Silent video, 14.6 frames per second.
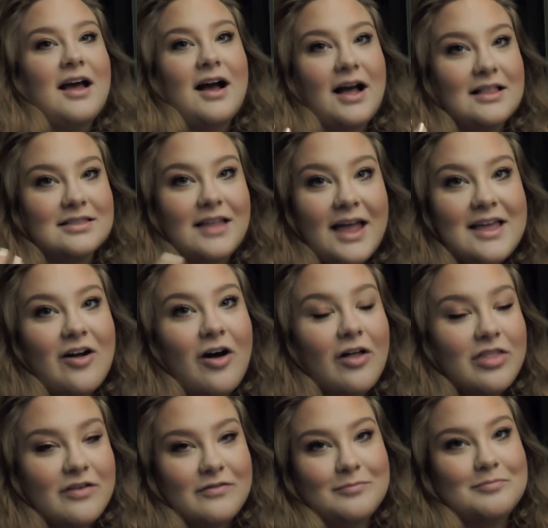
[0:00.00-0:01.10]
I like all
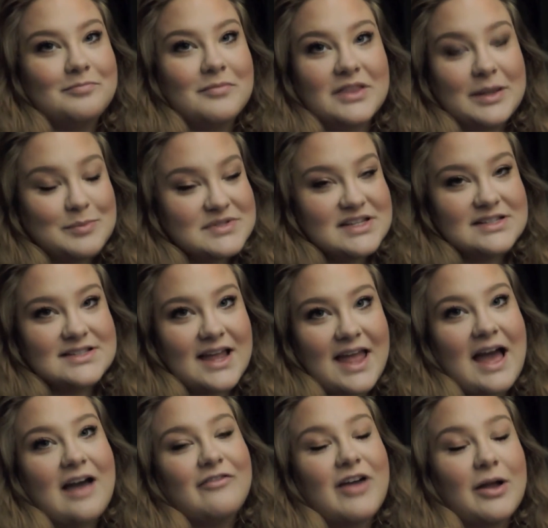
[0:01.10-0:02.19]
the lipsticks I have.